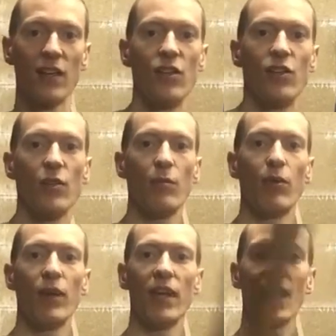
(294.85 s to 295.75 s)
You can
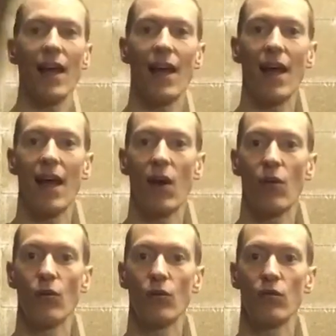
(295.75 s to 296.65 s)
bring it
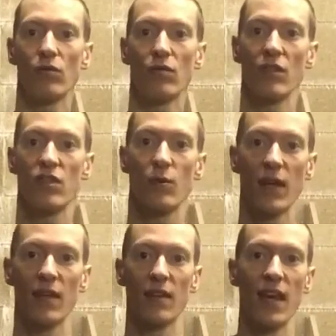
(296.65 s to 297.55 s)
out and swing it
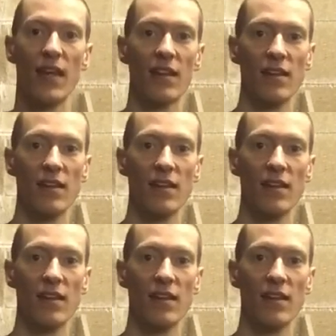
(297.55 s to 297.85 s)
at the end.